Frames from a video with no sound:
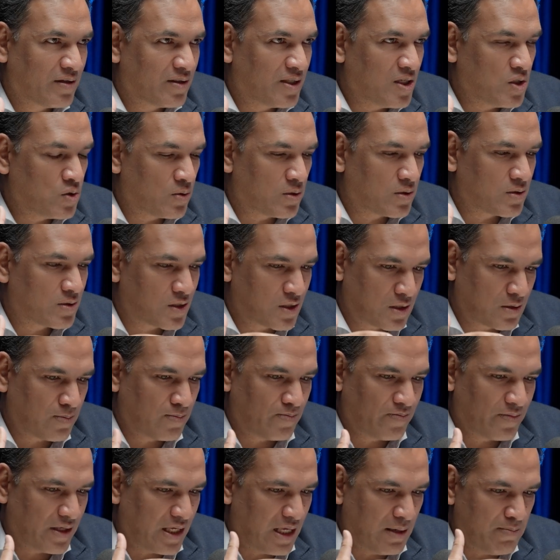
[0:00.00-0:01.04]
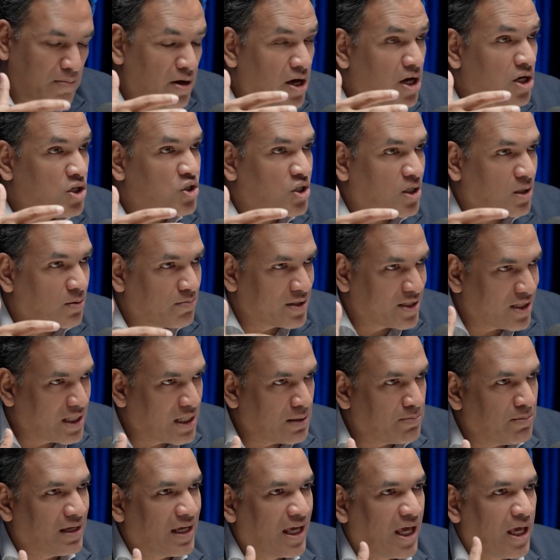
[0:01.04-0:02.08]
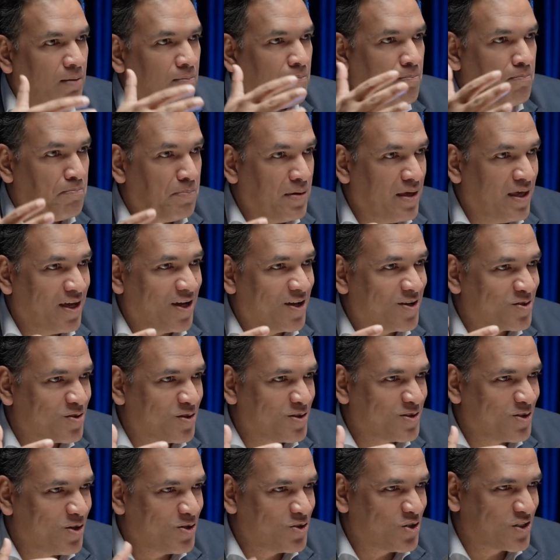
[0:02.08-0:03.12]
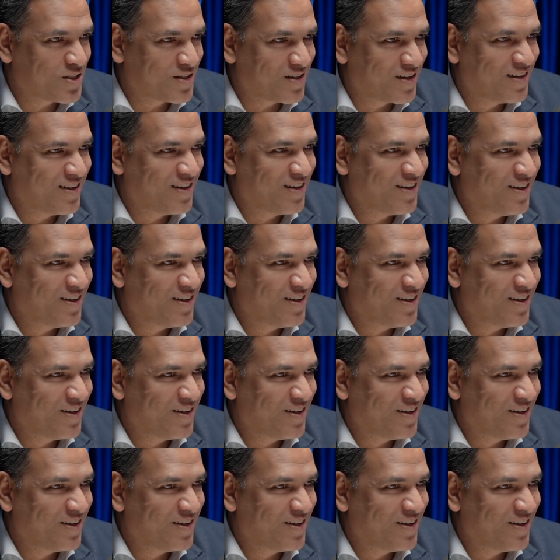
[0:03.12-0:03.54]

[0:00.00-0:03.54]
these were emerging, but then they became big. So it's not just